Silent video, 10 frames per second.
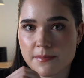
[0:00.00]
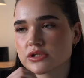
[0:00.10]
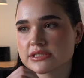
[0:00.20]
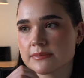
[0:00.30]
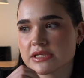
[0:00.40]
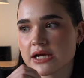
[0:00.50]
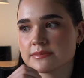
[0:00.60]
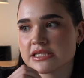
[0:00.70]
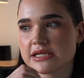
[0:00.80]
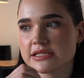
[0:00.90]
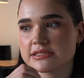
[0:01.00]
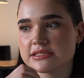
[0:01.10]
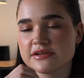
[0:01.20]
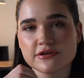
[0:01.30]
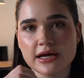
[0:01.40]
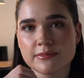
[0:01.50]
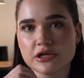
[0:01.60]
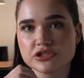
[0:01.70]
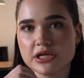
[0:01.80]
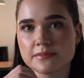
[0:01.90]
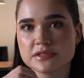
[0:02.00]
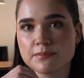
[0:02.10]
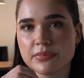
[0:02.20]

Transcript: or sometimes it's different eyebrow shapes,